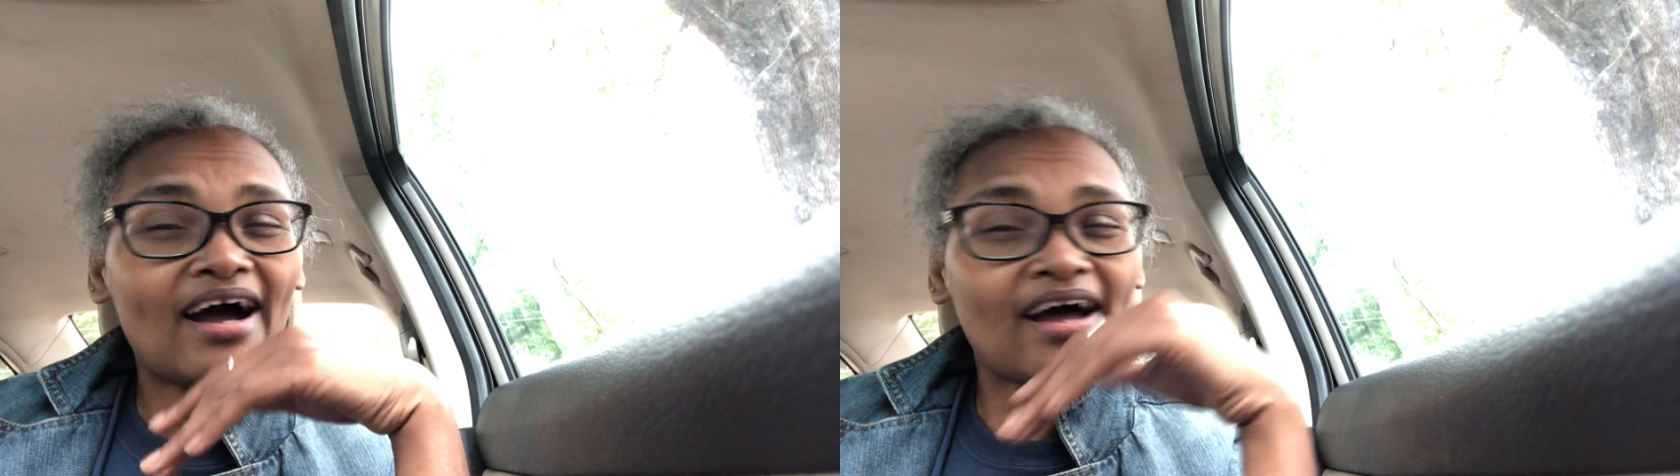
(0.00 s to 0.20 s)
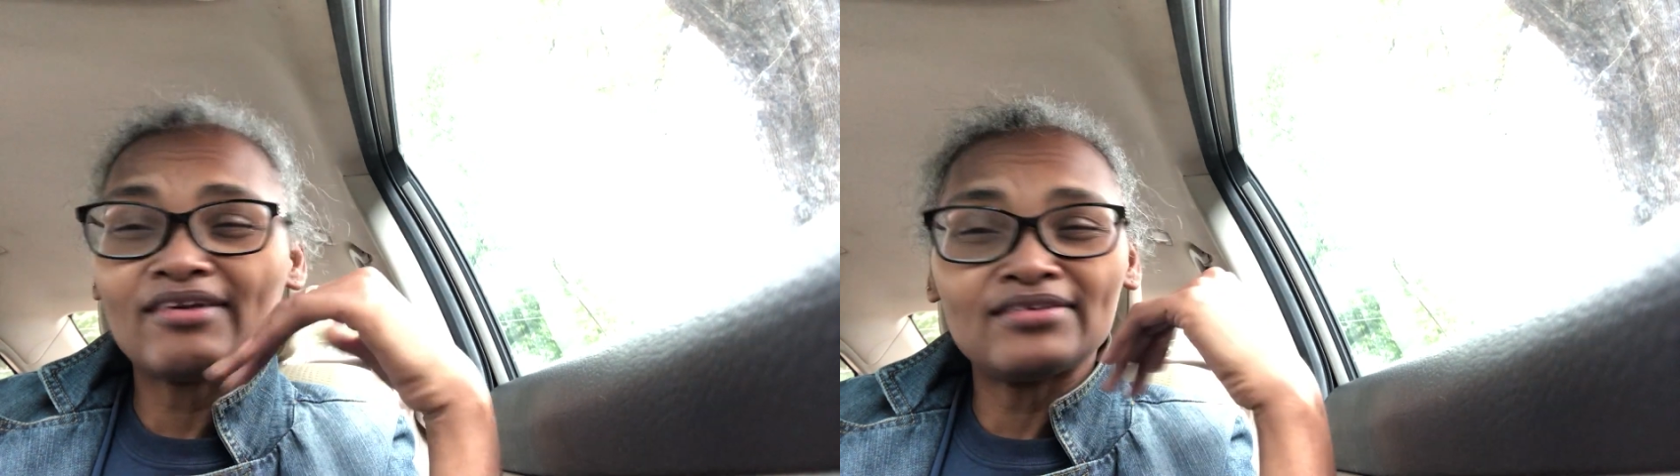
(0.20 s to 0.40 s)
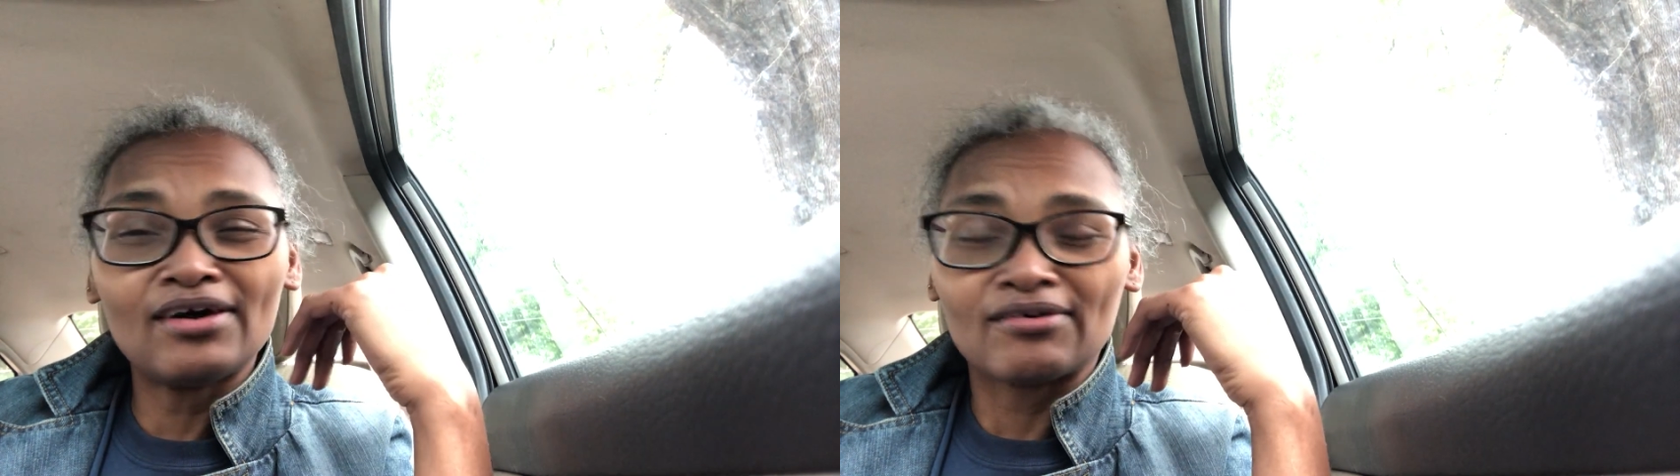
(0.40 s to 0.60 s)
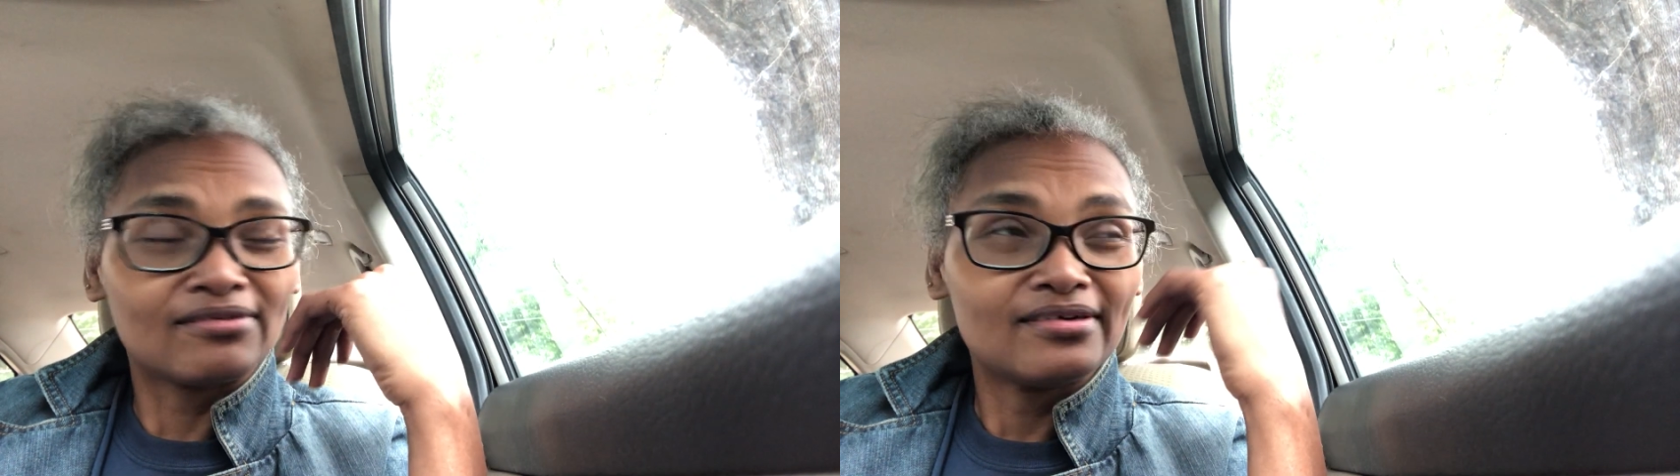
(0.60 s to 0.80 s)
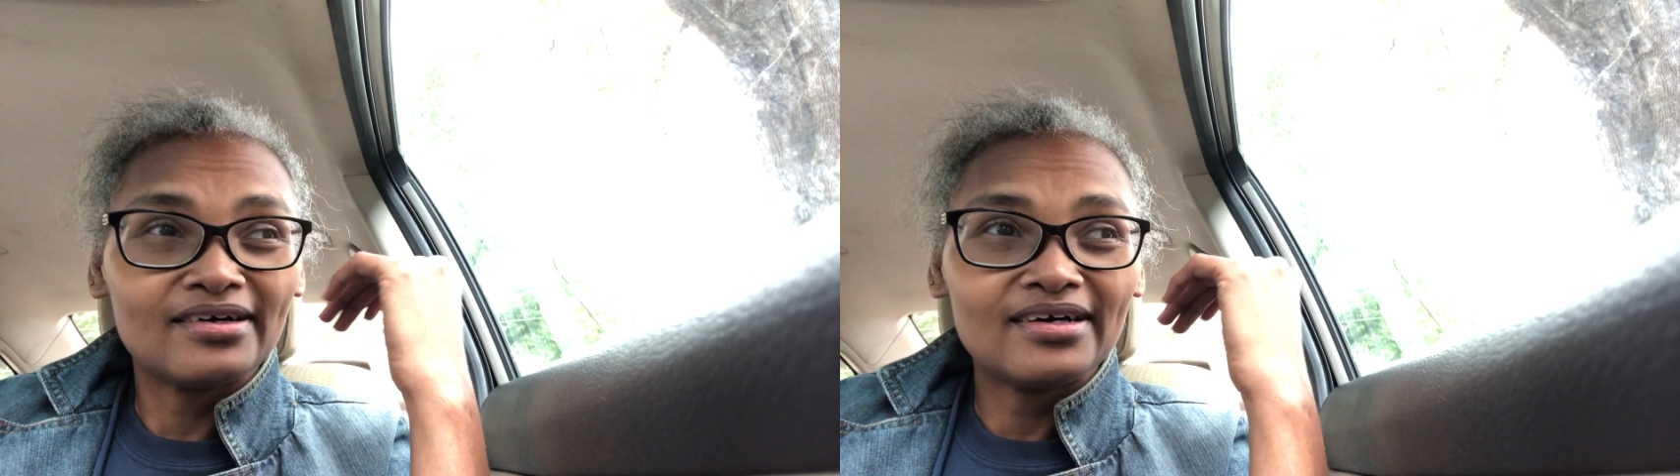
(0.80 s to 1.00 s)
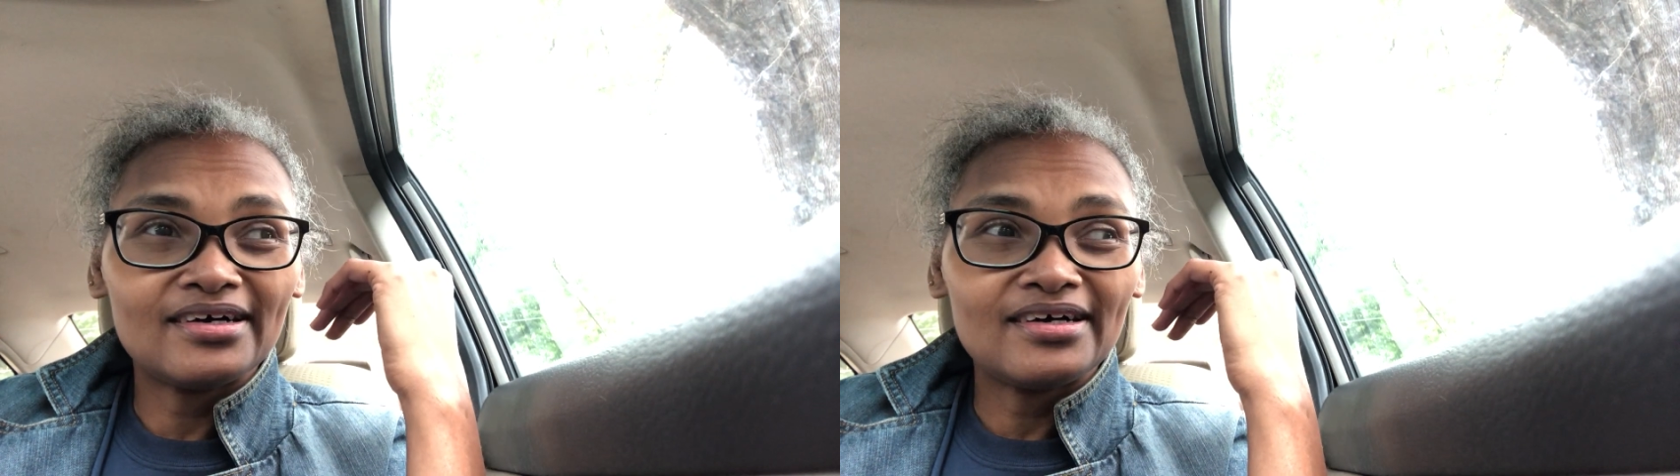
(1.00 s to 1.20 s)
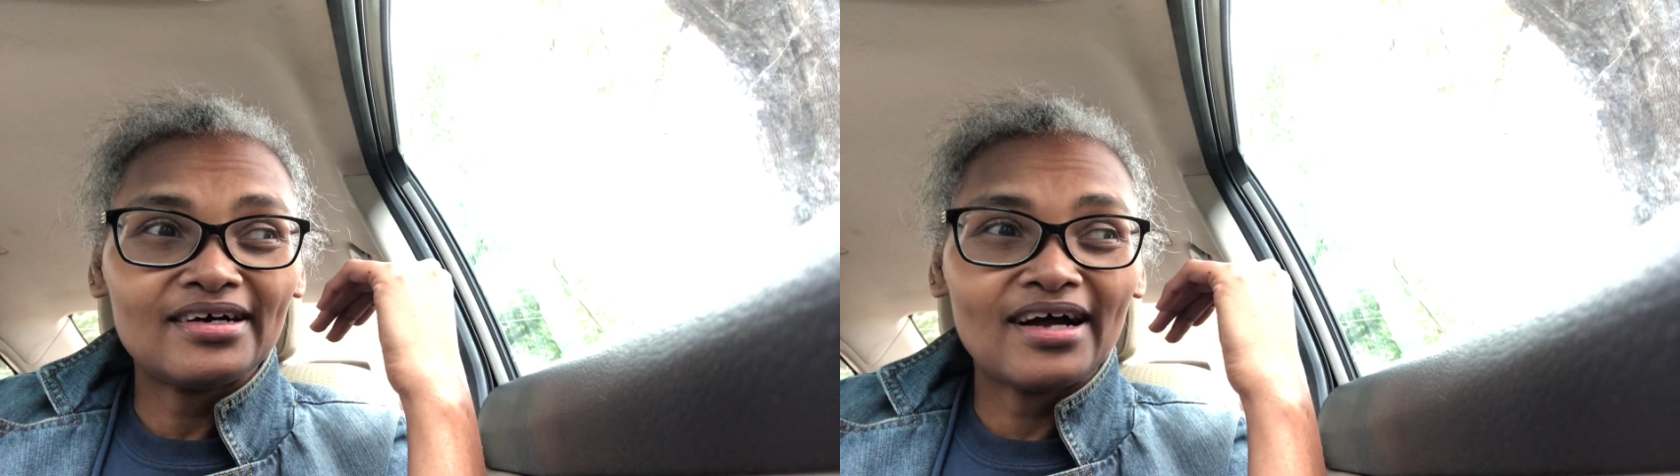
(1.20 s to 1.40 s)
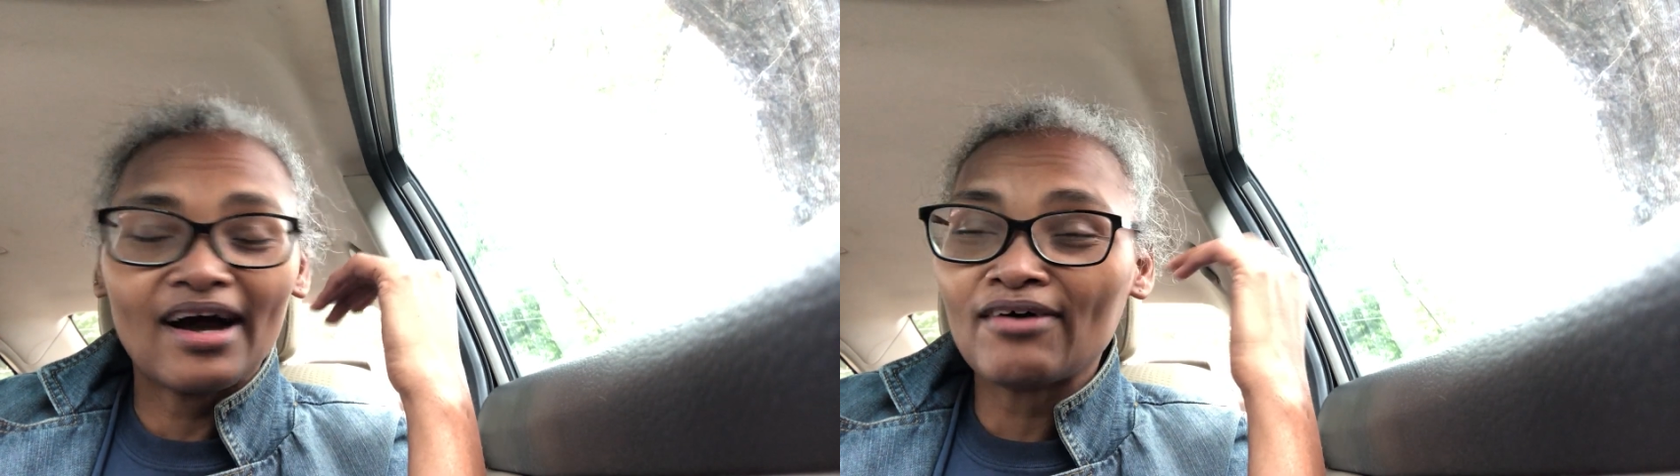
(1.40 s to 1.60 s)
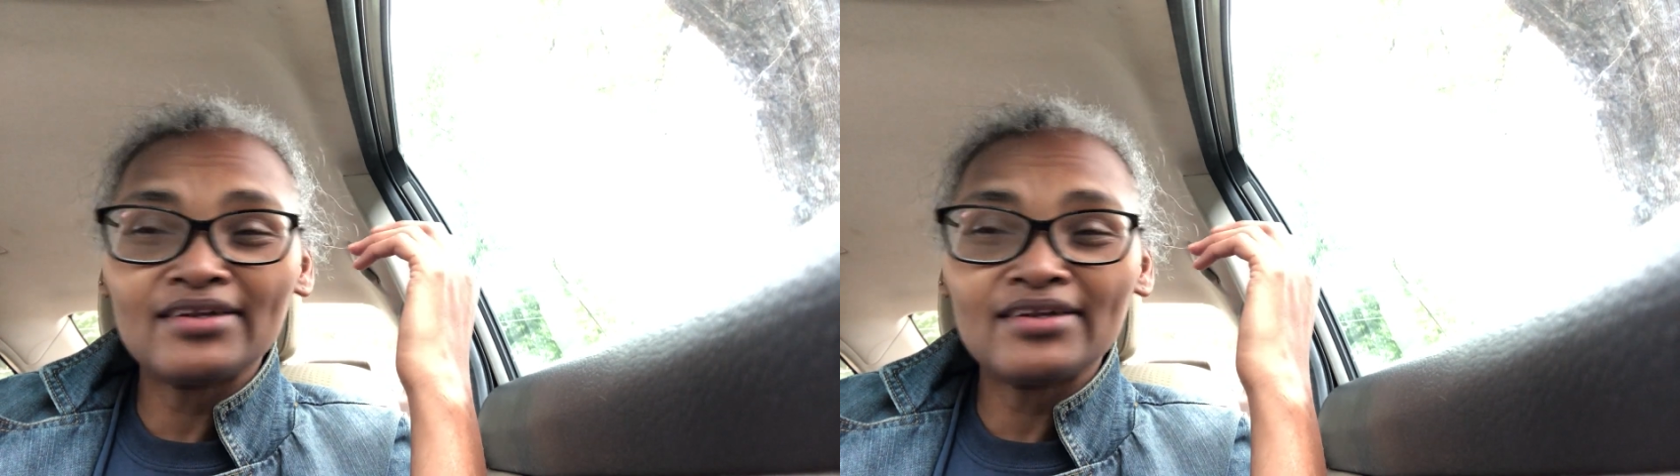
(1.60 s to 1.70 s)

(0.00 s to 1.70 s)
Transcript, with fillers: I don't know. I